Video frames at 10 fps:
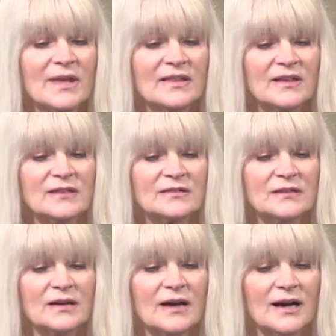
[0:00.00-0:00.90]
me
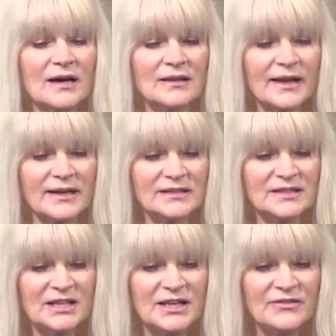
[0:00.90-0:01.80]
this uh, like a
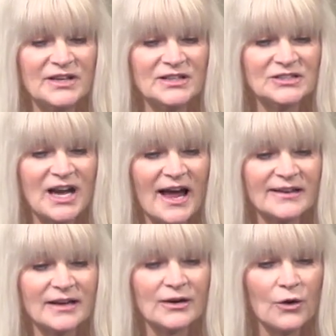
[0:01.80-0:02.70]
TV
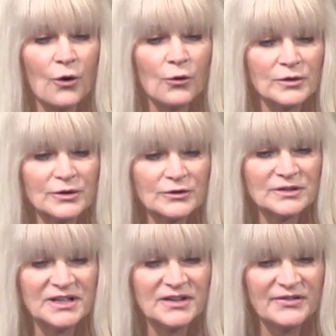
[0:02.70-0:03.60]
shot, an older
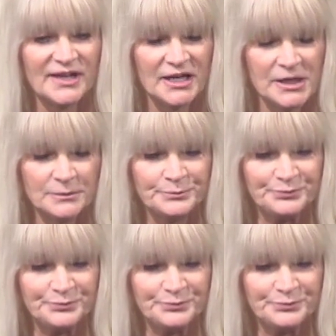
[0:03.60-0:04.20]
TV.